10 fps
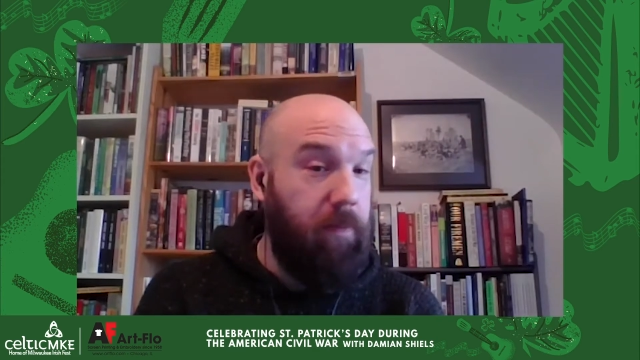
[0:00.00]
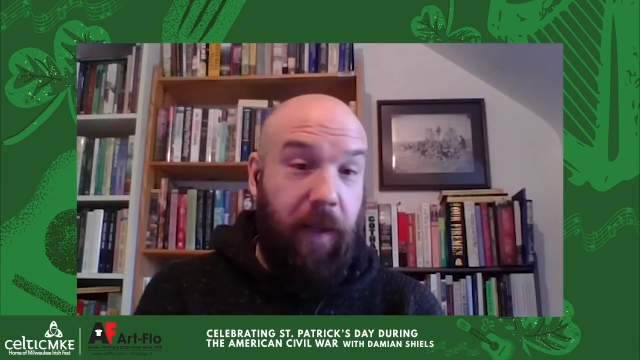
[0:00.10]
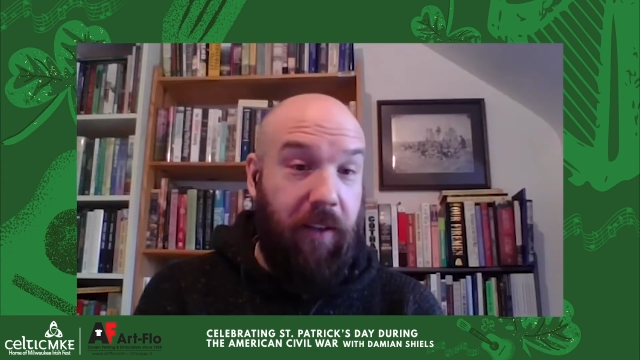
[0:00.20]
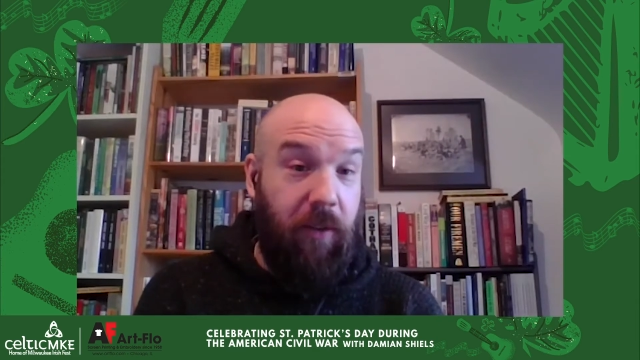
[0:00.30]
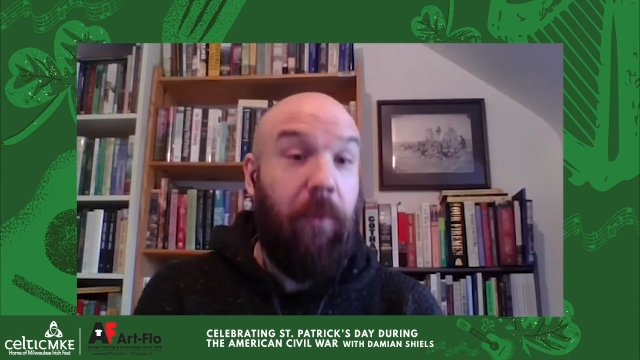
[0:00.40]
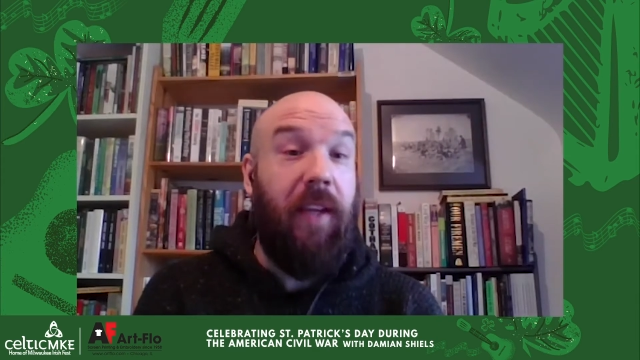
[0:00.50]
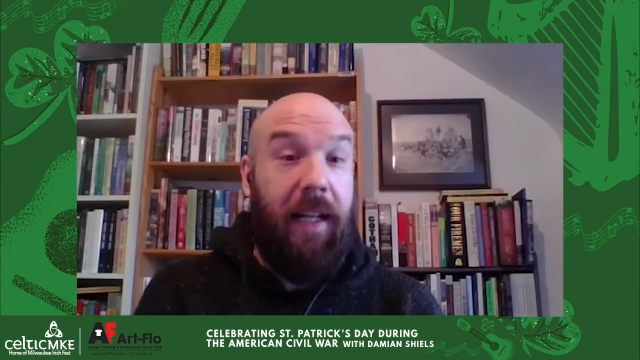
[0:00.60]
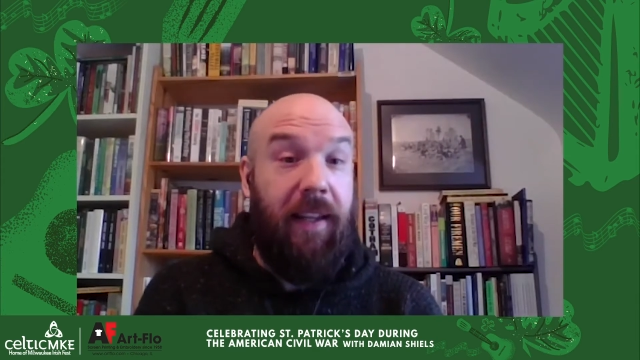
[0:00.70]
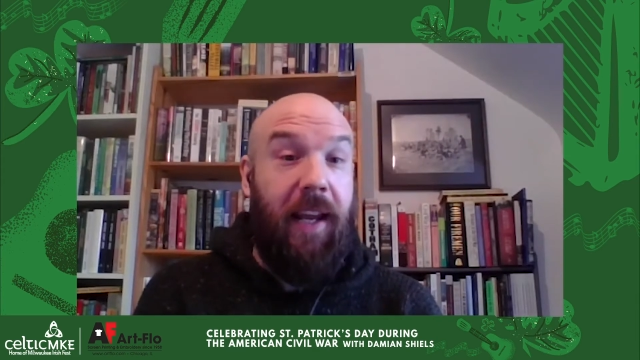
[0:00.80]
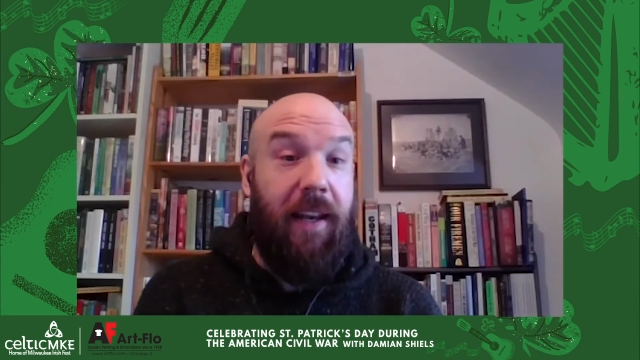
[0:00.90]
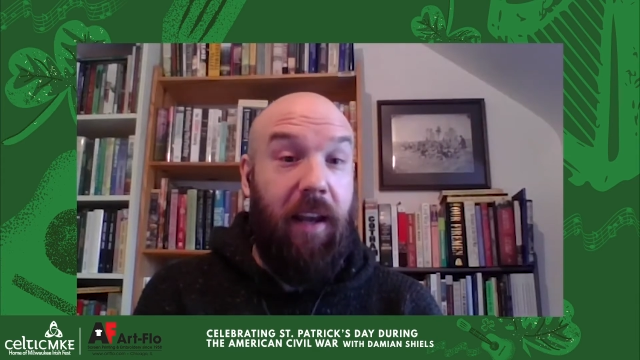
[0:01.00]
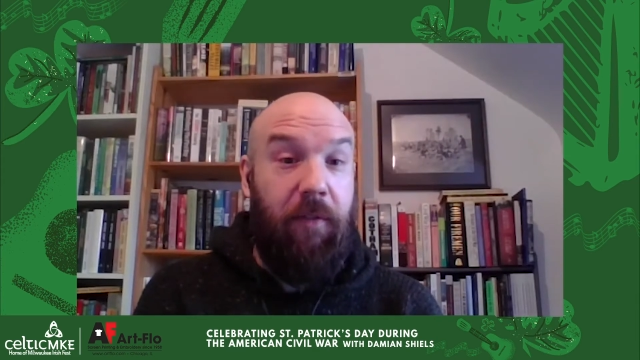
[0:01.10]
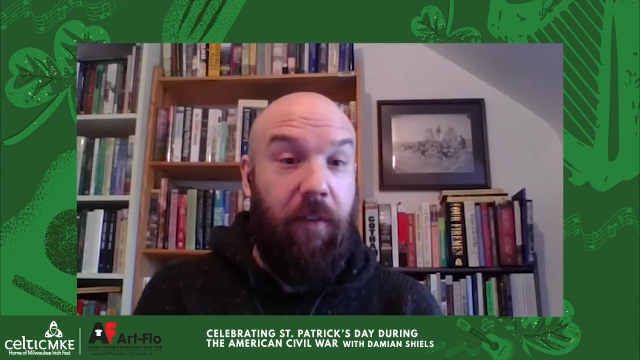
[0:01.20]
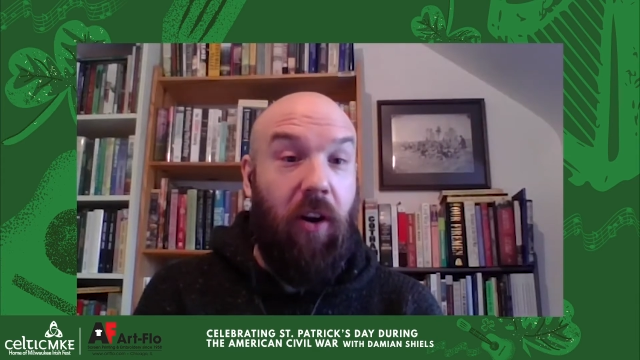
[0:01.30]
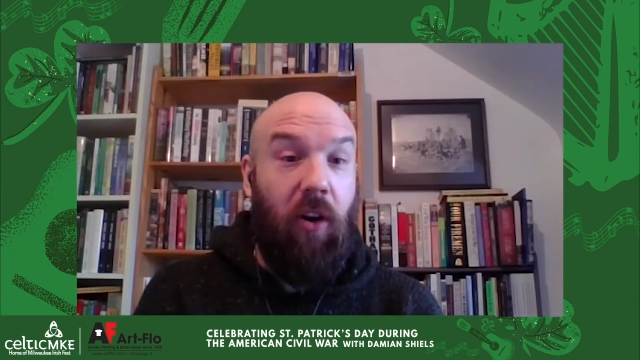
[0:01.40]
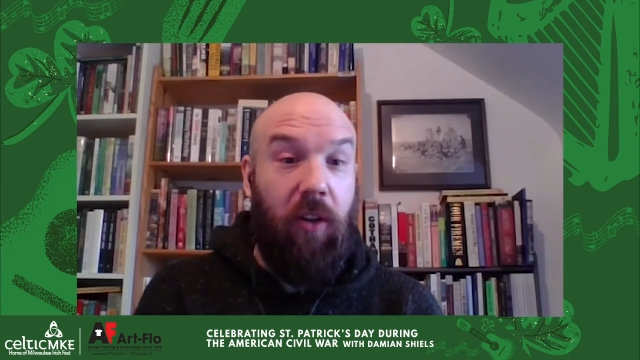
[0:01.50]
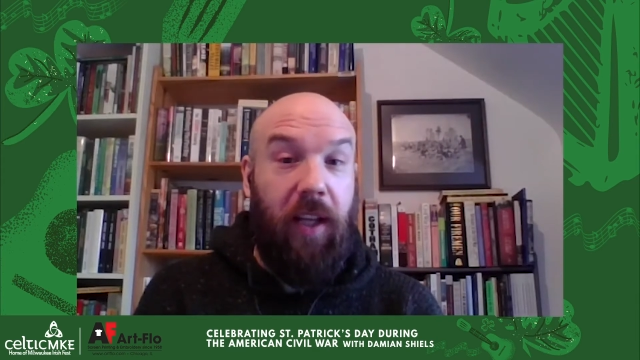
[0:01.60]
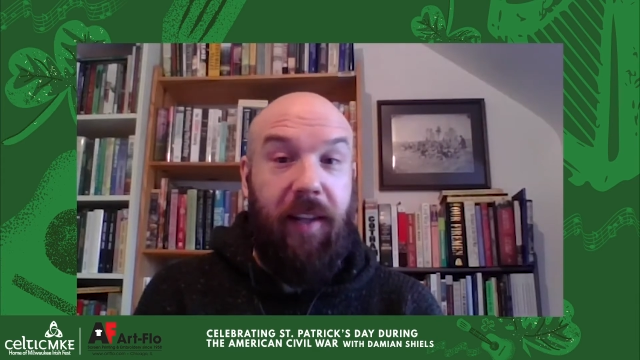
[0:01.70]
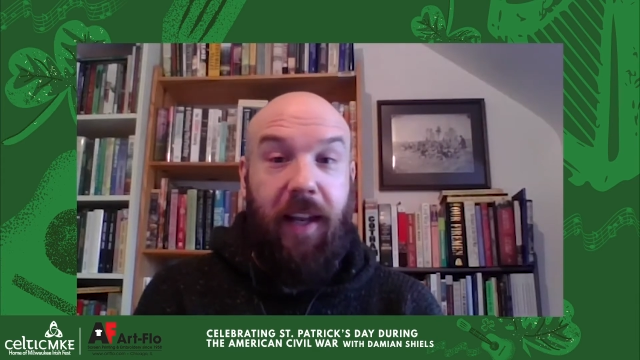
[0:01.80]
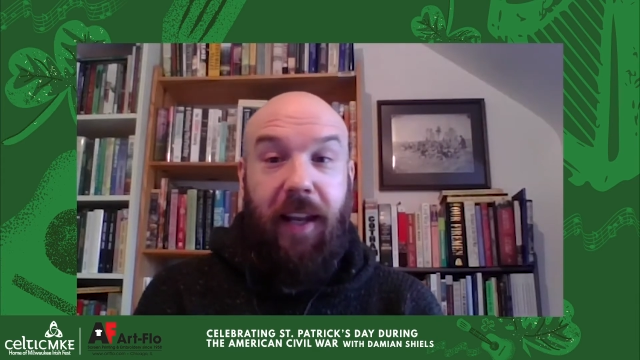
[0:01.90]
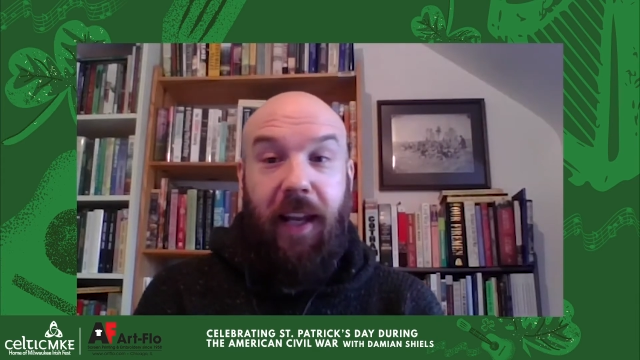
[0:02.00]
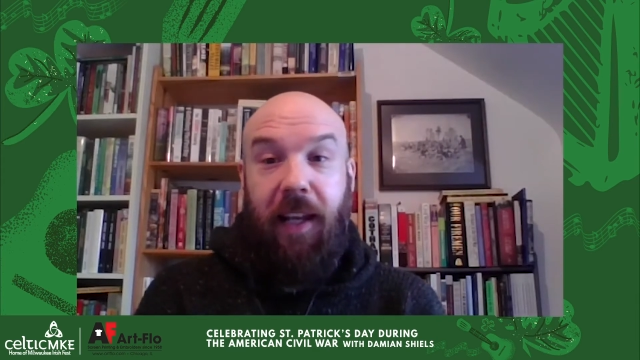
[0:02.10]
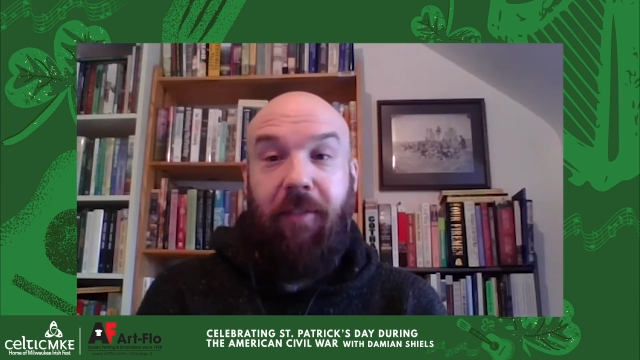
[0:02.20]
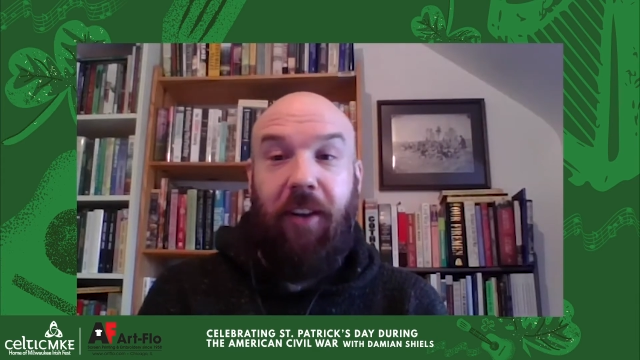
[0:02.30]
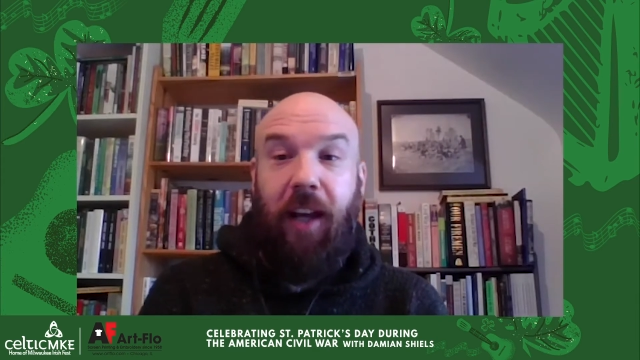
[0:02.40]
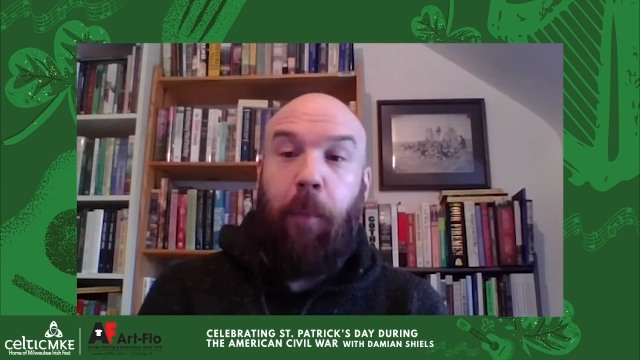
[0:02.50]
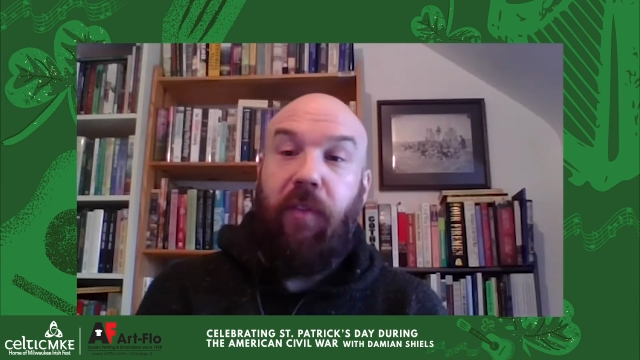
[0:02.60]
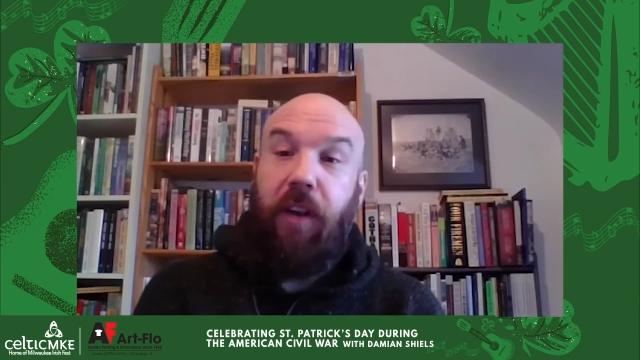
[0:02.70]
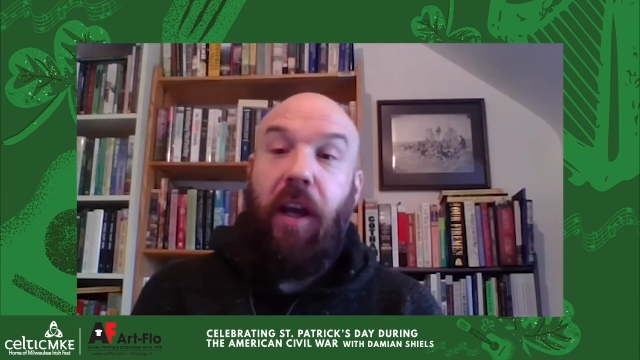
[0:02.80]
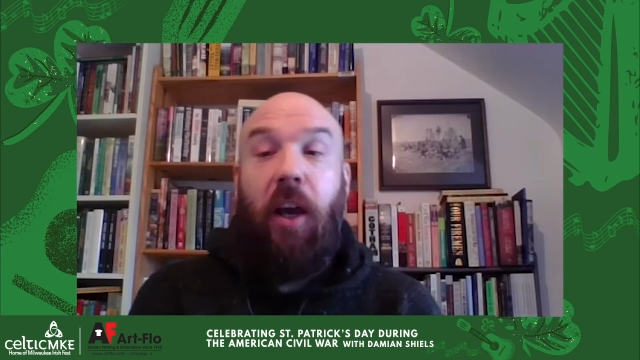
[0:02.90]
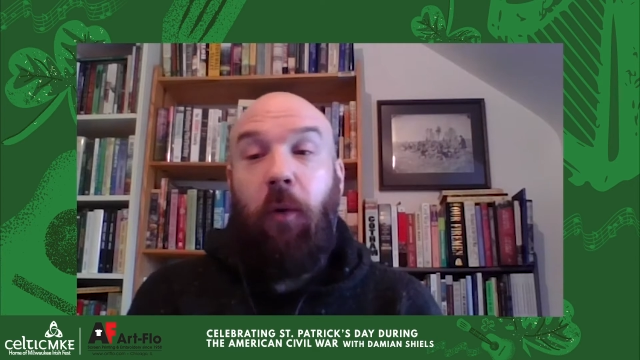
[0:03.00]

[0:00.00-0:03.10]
because there was that 10-day furlough, that 10-day leave on top of it,